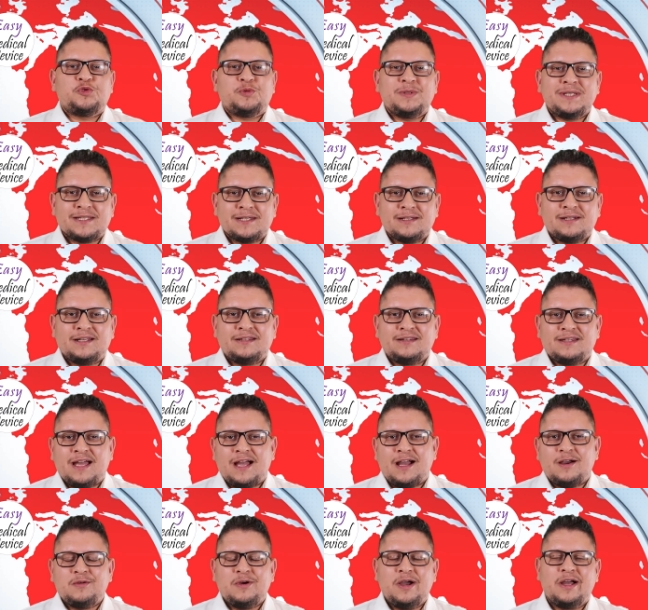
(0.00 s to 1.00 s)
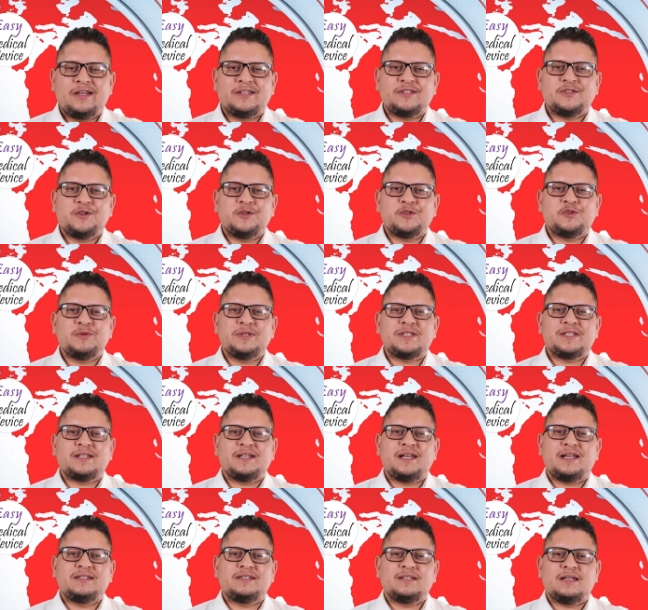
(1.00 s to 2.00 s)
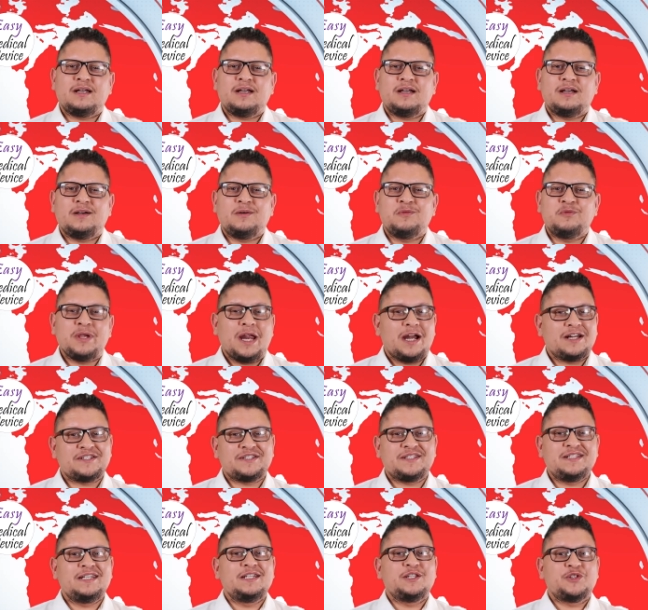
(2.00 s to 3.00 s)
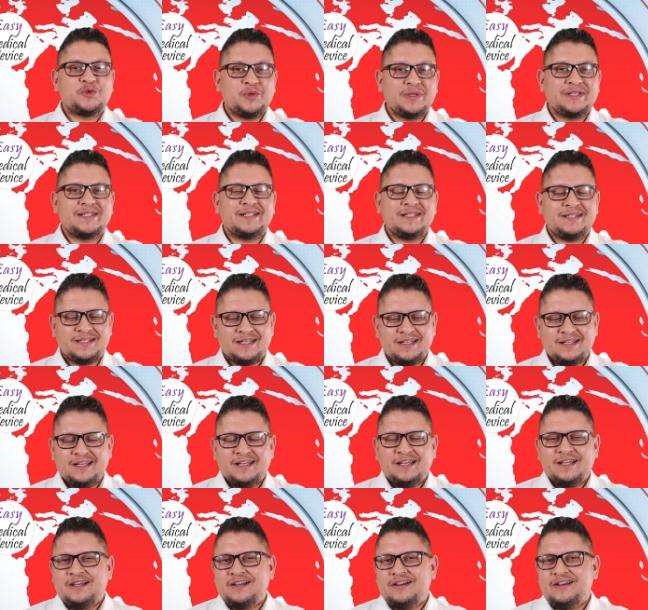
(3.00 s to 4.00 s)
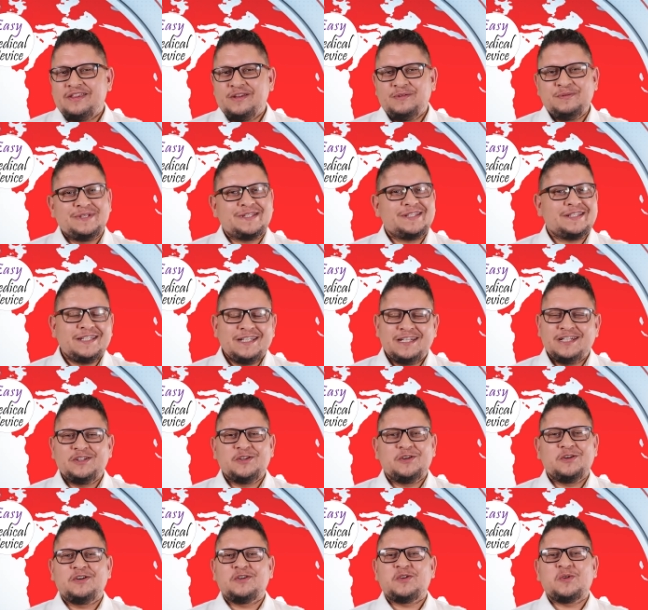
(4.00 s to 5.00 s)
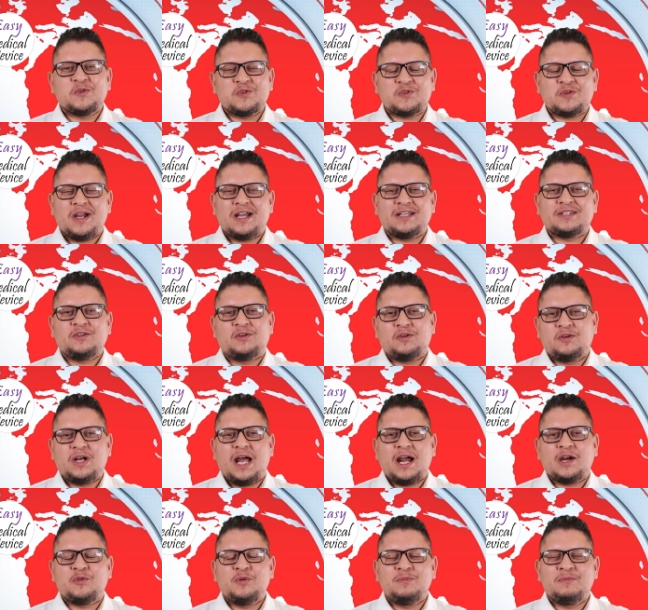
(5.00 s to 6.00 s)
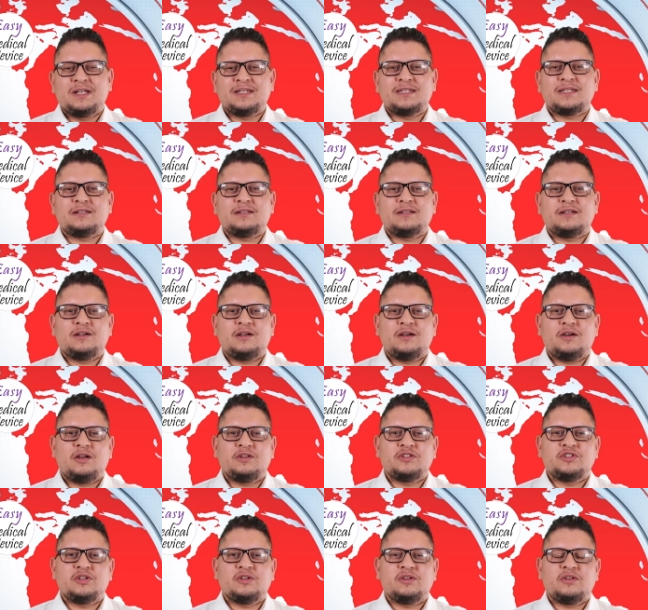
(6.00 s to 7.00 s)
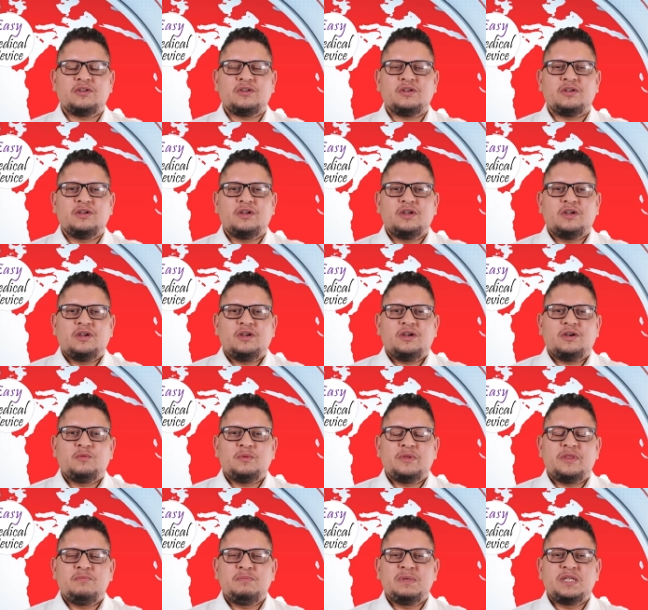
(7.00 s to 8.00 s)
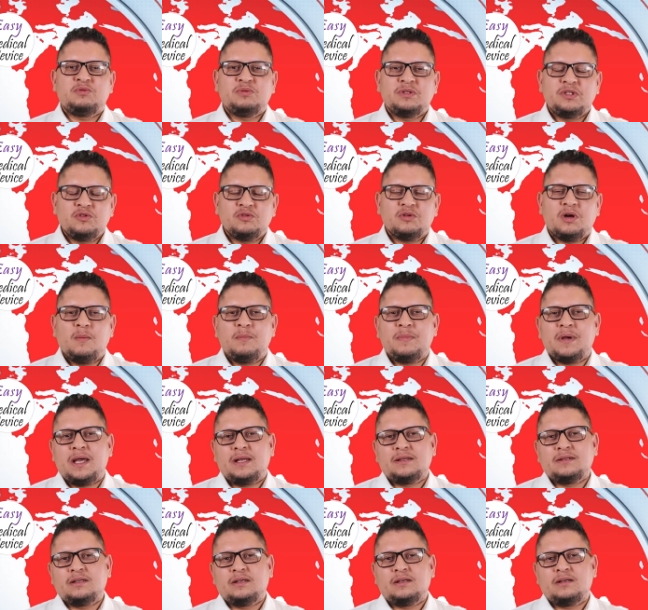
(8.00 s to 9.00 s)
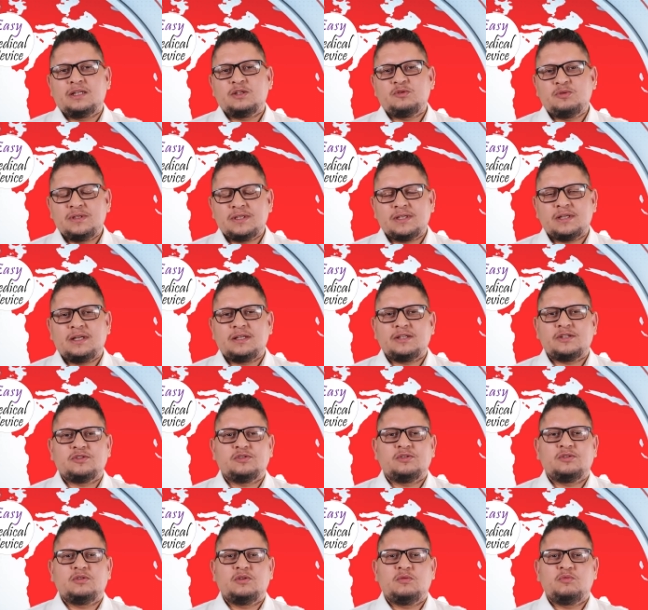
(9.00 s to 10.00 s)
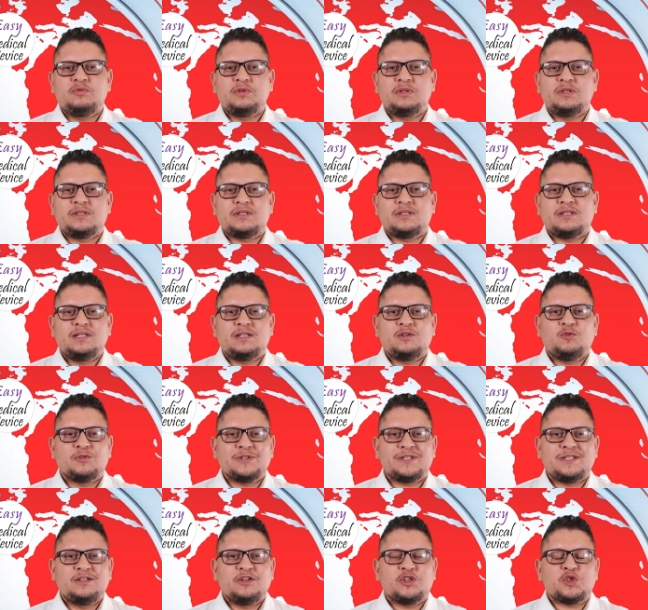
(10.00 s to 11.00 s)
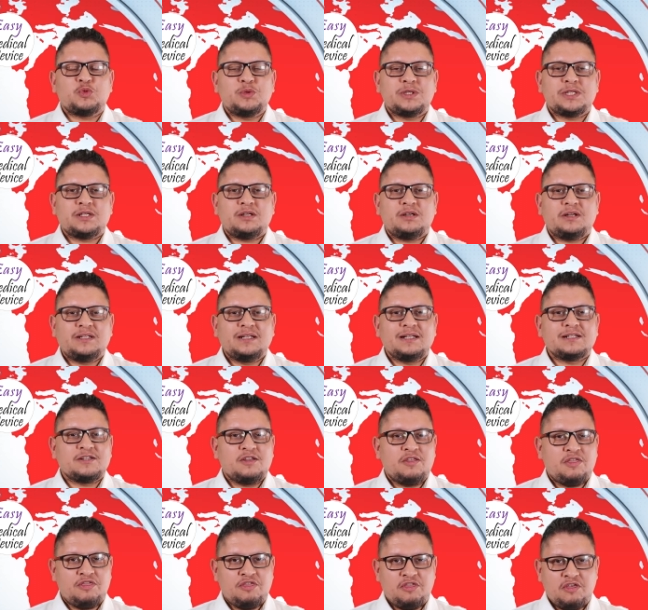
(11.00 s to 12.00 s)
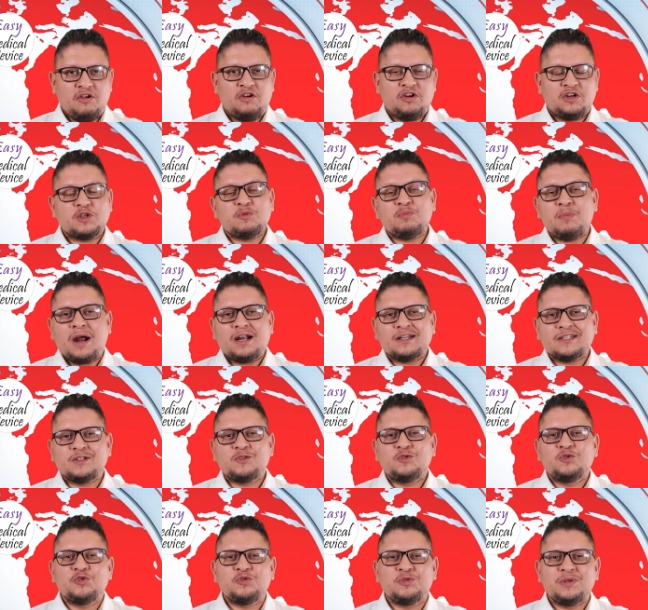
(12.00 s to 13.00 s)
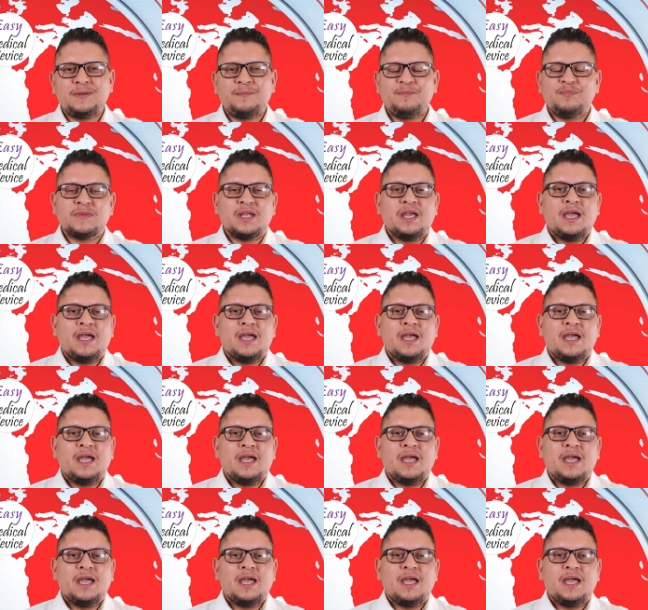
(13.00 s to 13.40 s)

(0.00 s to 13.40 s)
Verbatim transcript: Switzerland now. So Switzerland, uh, we are still in Swixit. Uh, there is still no contract or agreement uh, under the uh, with between Europe and, uh, and Switzerland. So we still consider Switzerland as a third party country.